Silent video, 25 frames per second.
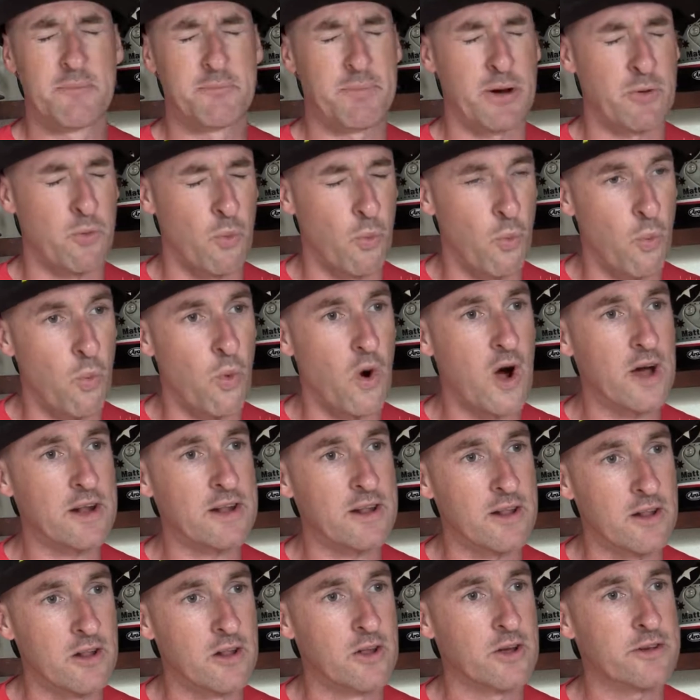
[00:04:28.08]
But
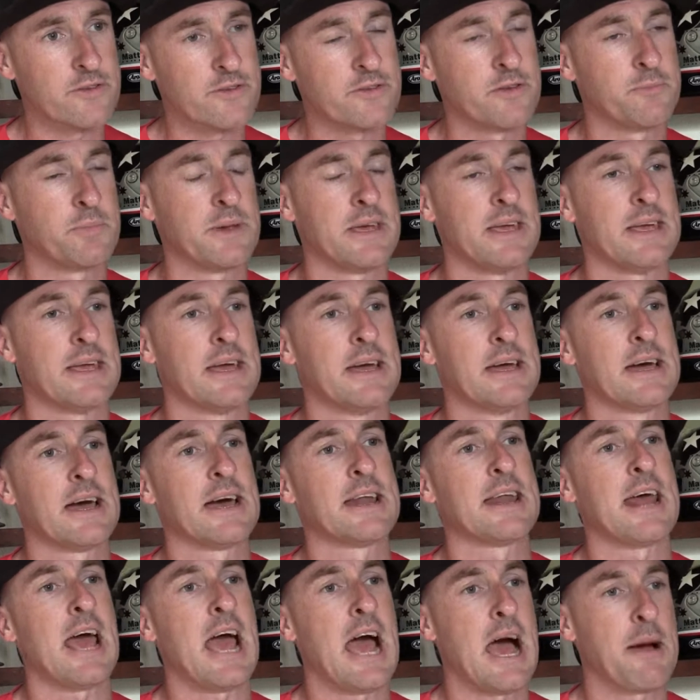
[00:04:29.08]
what looks to be
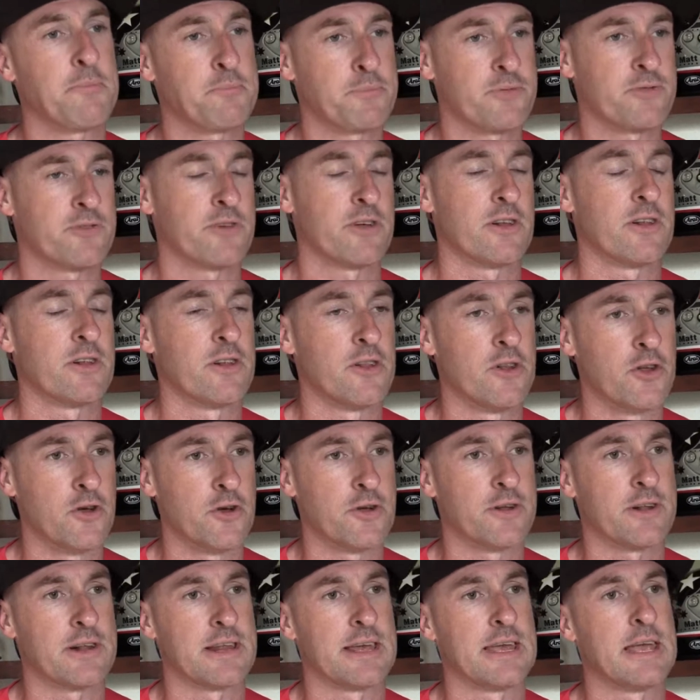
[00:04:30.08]
an
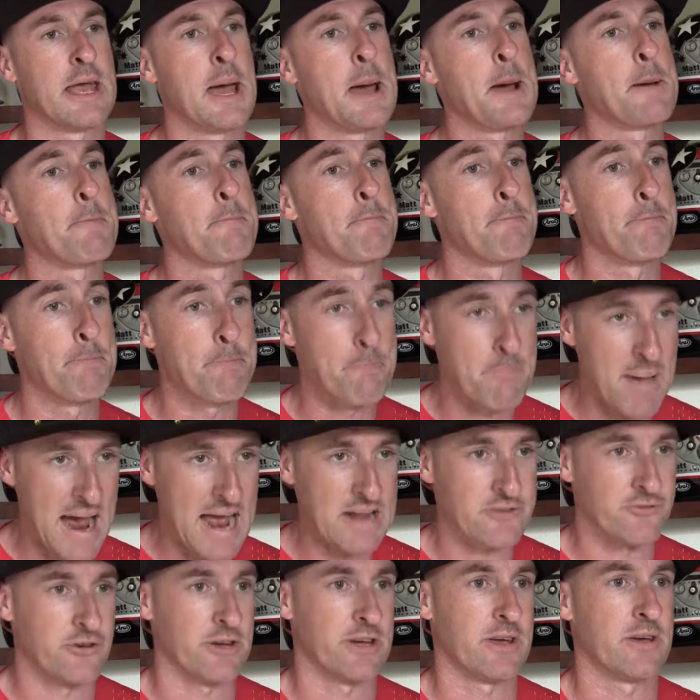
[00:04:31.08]
absolutely
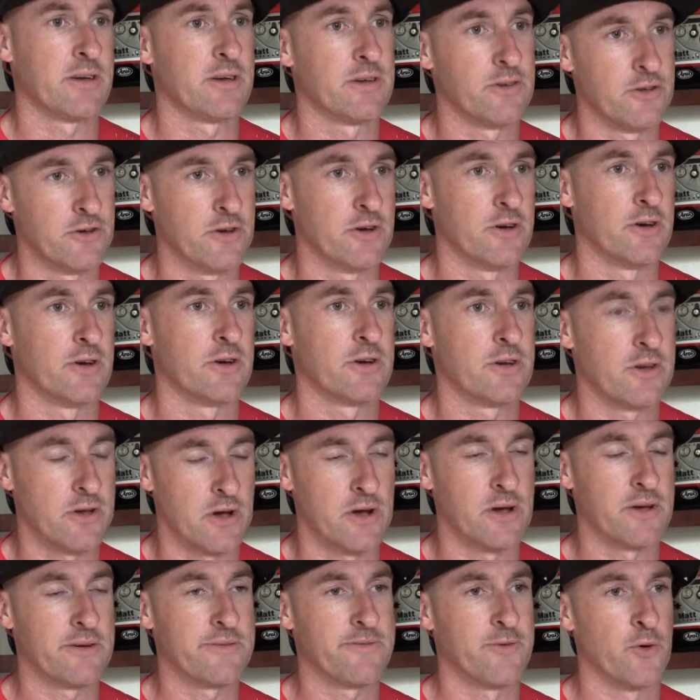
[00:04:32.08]
magic year
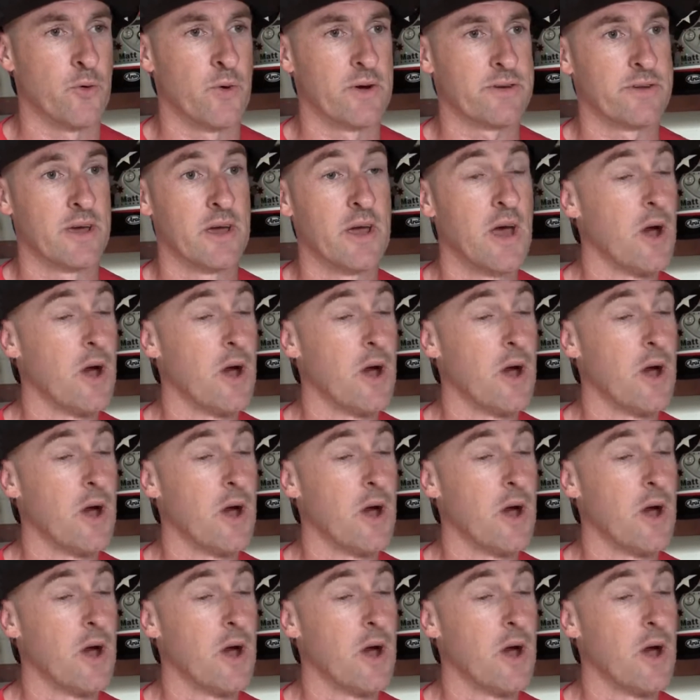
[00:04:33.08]
going forward.